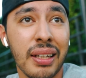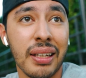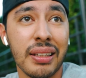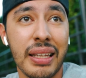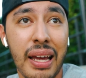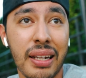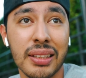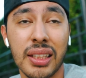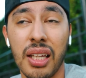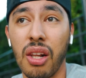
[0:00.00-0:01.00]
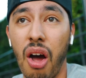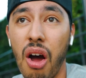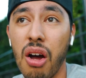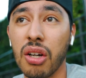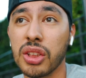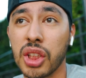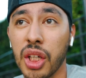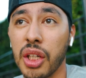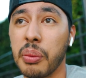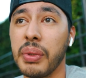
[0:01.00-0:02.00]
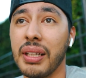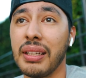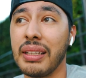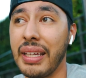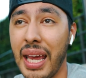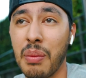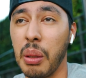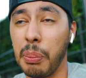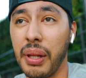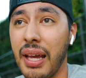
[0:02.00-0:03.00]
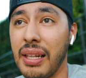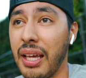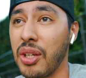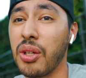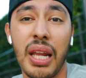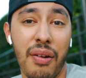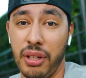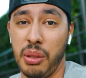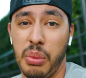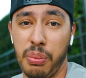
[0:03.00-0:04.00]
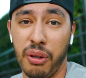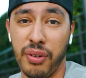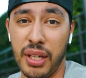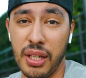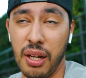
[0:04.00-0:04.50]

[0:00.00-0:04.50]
that is a long-term game to play. You're never gonna be perfect,